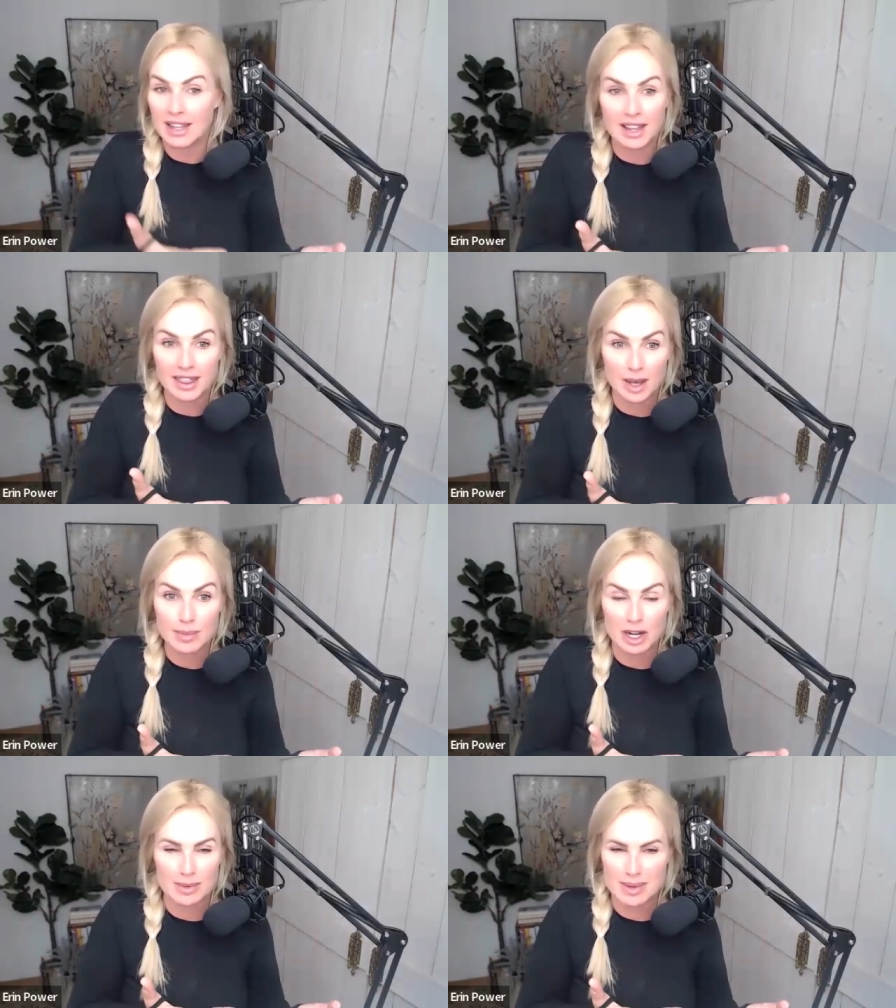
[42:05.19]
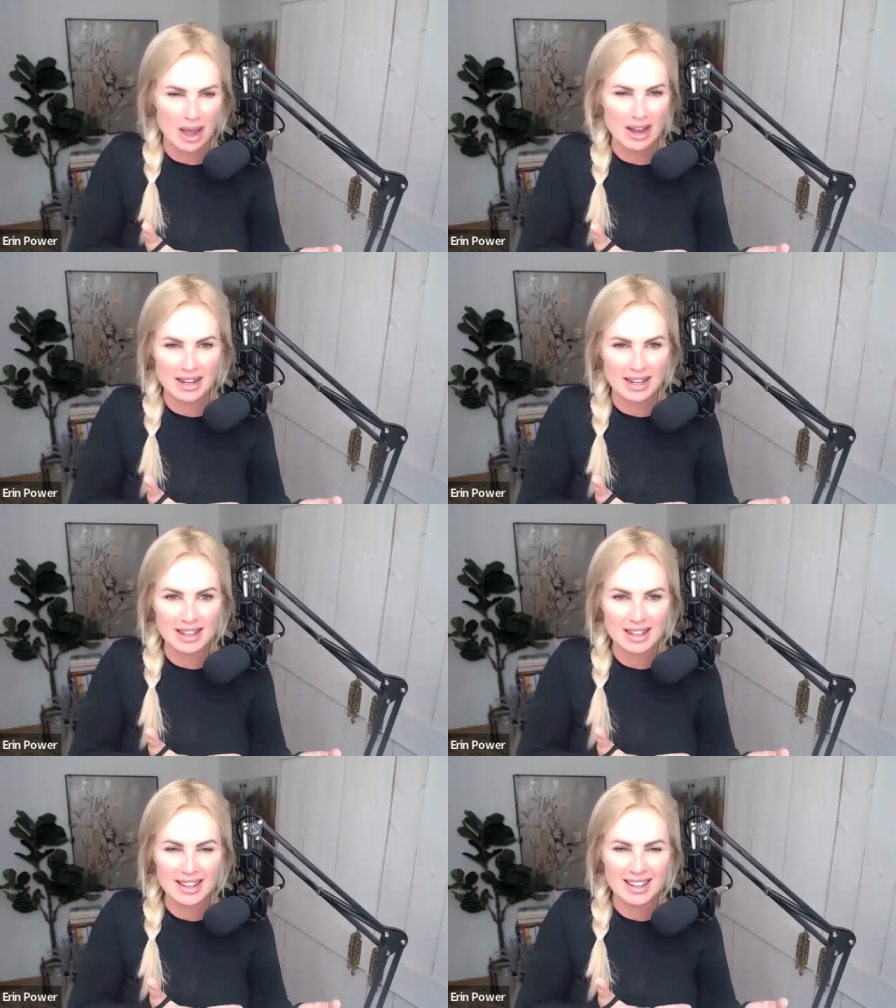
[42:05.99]
that part of my body.
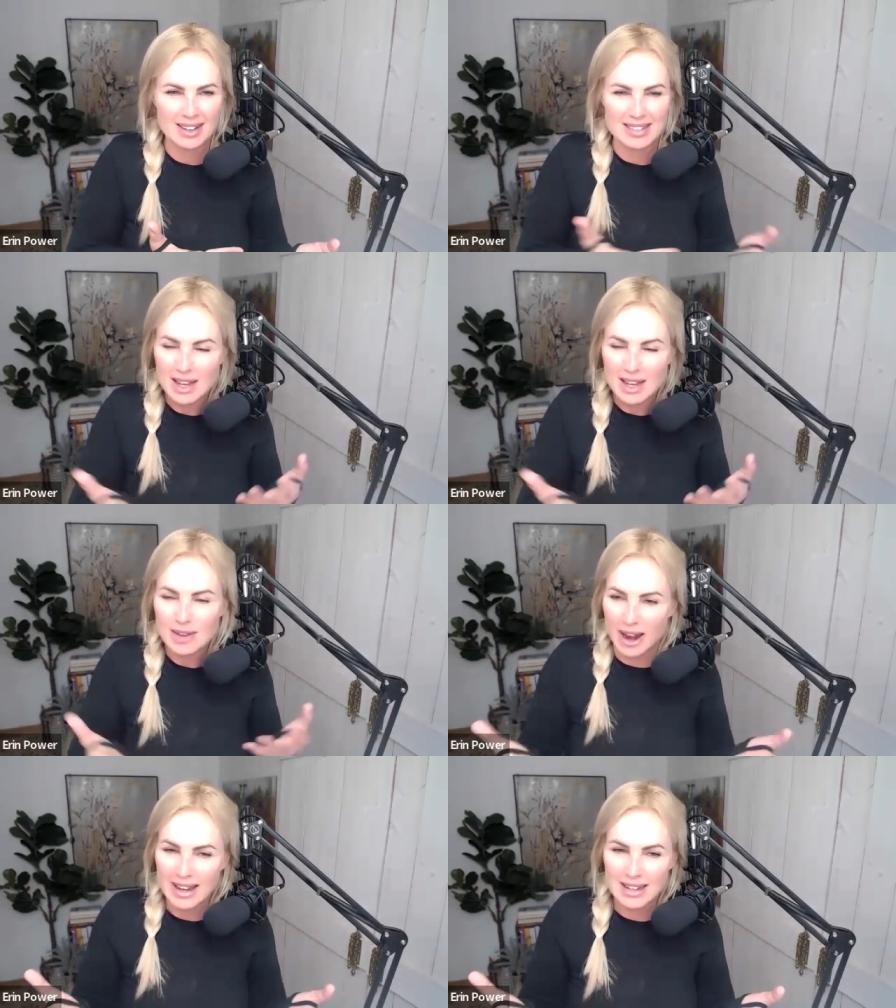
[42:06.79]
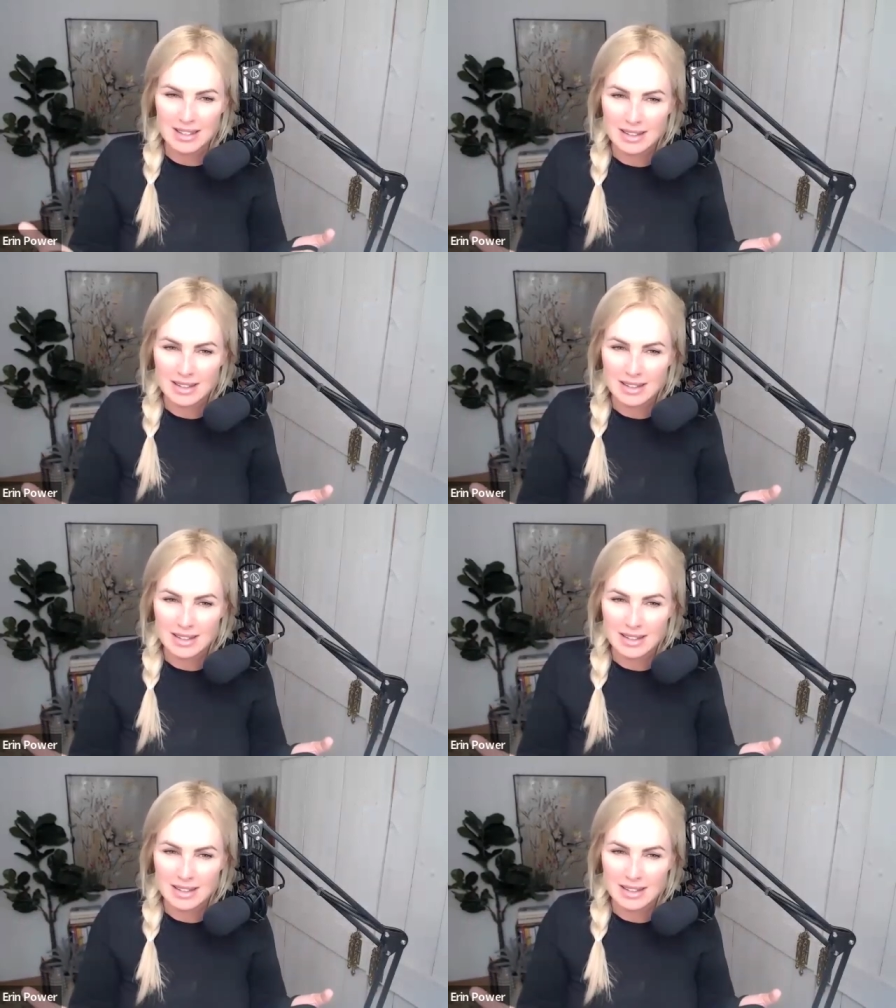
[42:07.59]
Is that right?